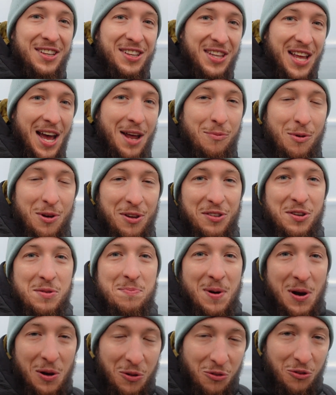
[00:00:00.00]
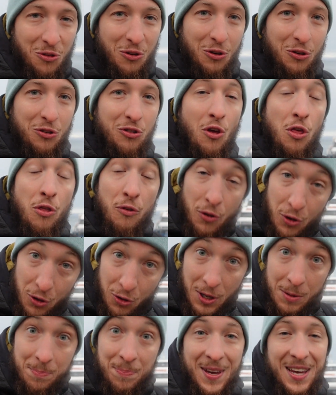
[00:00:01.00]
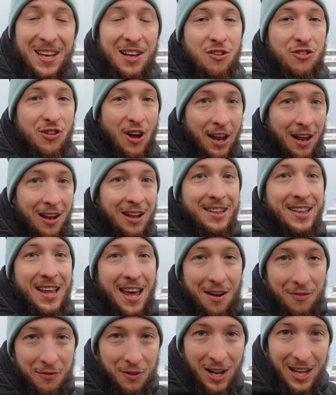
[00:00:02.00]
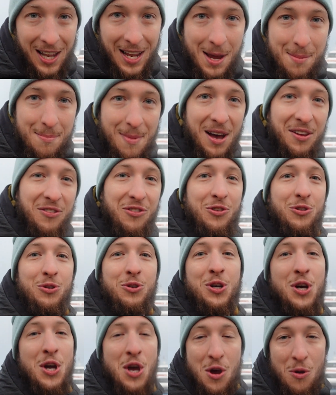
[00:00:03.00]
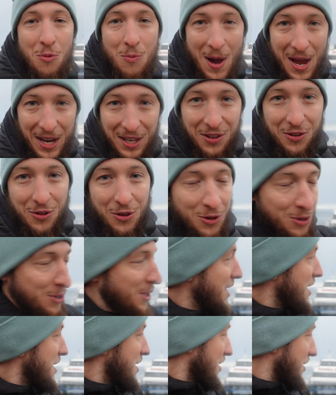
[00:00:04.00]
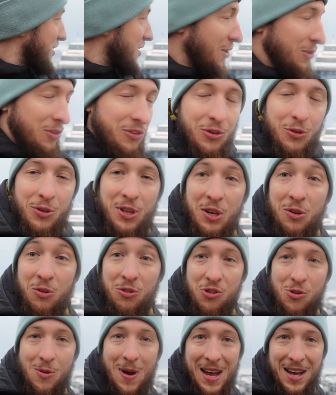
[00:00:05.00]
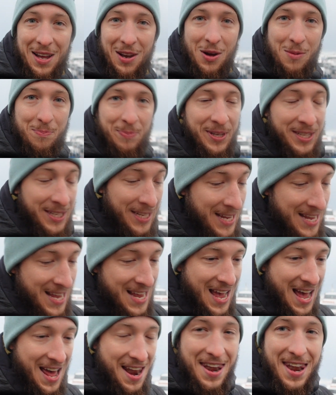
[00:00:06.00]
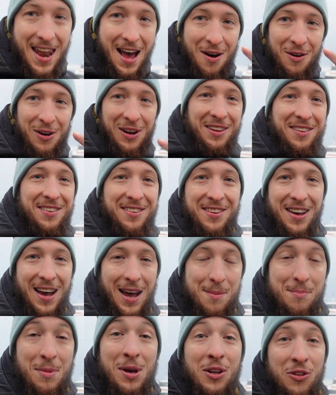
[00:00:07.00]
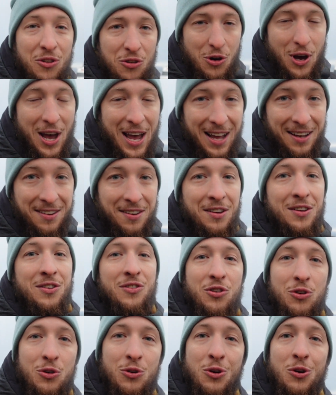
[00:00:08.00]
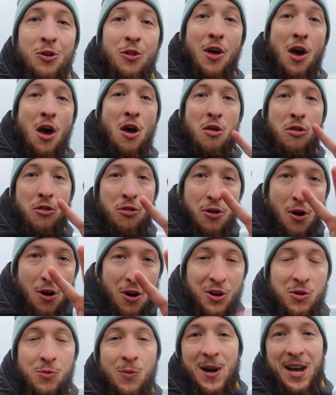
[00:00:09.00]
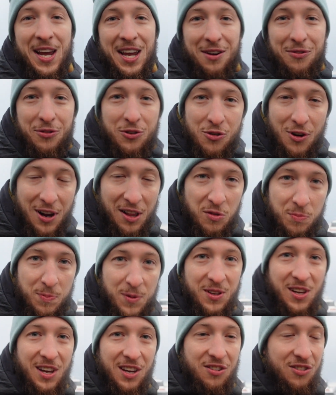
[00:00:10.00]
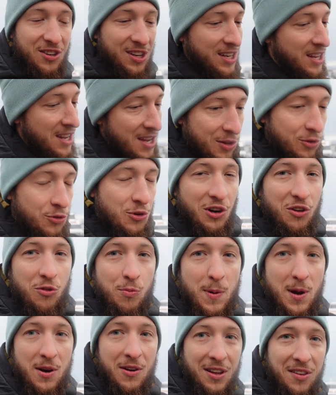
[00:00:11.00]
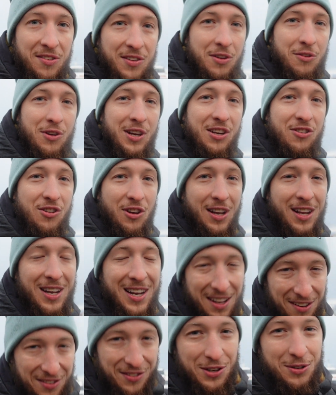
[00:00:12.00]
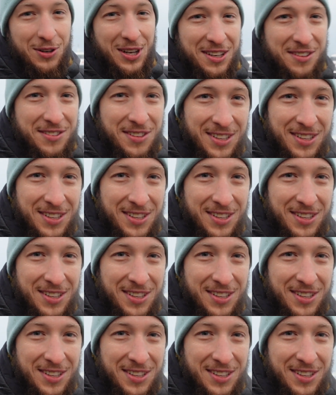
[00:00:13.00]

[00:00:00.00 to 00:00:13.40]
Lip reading: That was the boat cruise through the Beagle Channel. Definitely a must-do when you go to the Ushuaialoppet. And now it's time to head to the third way of transportation to experience the region. Let's do this!